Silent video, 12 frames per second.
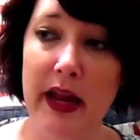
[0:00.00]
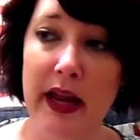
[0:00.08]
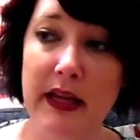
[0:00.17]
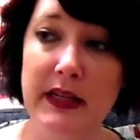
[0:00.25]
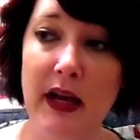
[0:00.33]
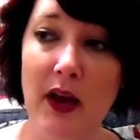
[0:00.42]

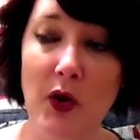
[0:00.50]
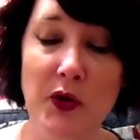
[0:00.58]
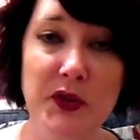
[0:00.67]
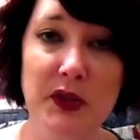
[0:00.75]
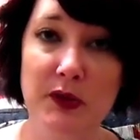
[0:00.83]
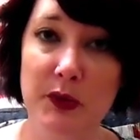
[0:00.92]
And I
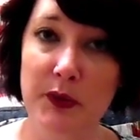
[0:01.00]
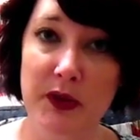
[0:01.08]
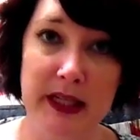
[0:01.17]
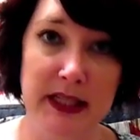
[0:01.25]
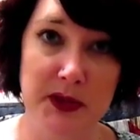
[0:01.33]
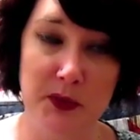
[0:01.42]
also don't
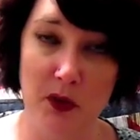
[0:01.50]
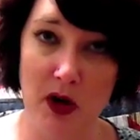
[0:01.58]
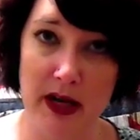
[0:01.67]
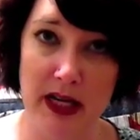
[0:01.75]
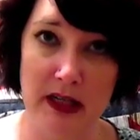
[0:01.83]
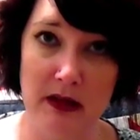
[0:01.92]
think it's
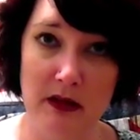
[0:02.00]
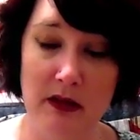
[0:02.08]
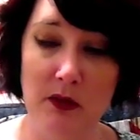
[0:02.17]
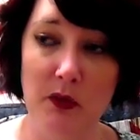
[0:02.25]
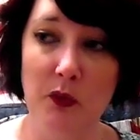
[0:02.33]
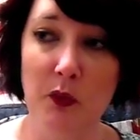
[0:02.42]
right
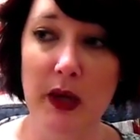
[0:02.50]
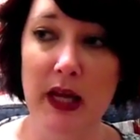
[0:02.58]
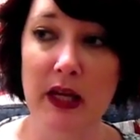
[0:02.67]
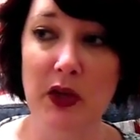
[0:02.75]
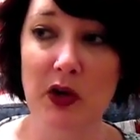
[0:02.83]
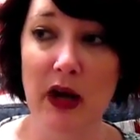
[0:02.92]

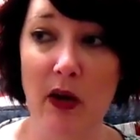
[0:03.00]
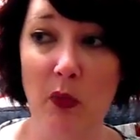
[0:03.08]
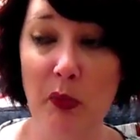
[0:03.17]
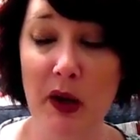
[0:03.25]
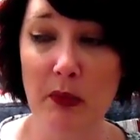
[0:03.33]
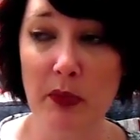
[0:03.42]
when you're out
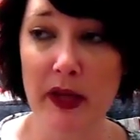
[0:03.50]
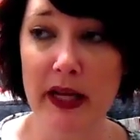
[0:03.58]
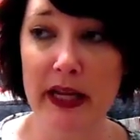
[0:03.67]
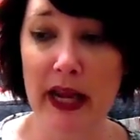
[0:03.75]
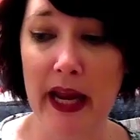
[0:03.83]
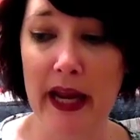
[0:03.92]
in
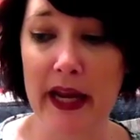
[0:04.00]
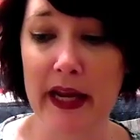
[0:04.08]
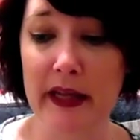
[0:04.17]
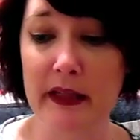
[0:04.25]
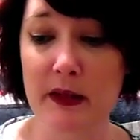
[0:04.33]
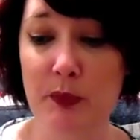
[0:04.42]
public
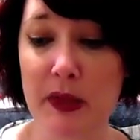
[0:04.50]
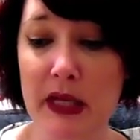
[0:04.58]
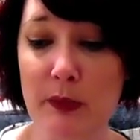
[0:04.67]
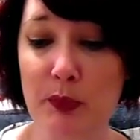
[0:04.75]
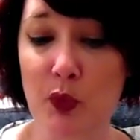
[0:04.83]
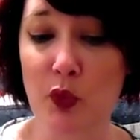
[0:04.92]
and
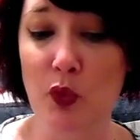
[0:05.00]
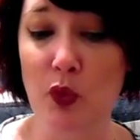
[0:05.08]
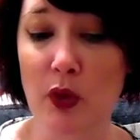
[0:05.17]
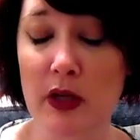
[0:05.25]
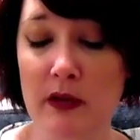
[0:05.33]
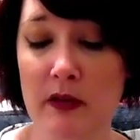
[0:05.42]

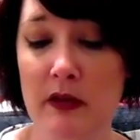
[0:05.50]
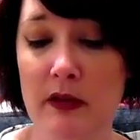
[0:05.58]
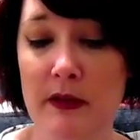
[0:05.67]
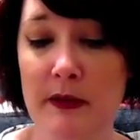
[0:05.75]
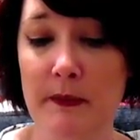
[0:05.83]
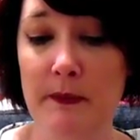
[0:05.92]
people
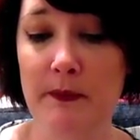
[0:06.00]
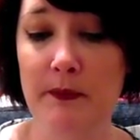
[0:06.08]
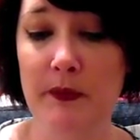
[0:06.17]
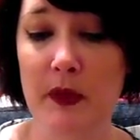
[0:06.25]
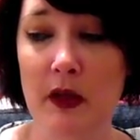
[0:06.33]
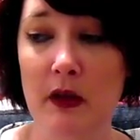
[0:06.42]

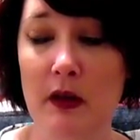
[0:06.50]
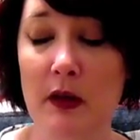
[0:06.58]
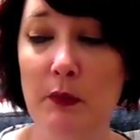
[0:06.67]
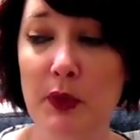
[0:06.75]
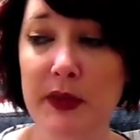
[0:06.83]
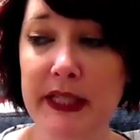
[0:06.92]

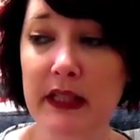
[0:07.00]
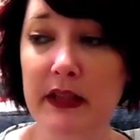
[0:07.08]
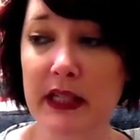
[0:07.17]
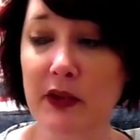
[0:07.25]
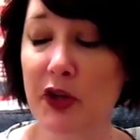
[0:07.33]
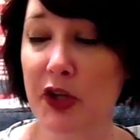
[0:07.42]

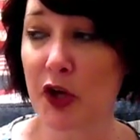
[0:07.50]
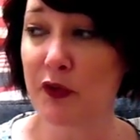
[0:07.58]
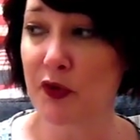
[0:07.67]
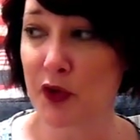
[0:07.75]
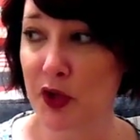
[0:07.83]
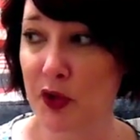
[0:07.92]
completely look
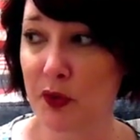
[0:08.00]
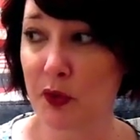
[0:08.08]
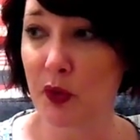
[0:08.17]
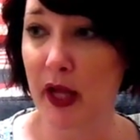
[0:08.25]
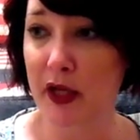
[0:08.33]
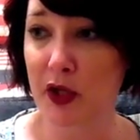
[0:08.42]
over you
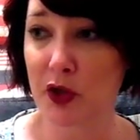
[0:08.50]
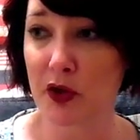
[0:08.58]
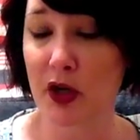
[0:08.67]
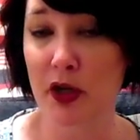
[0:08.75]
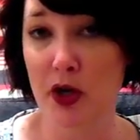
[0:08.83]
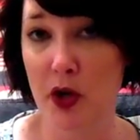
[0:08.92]
like you're a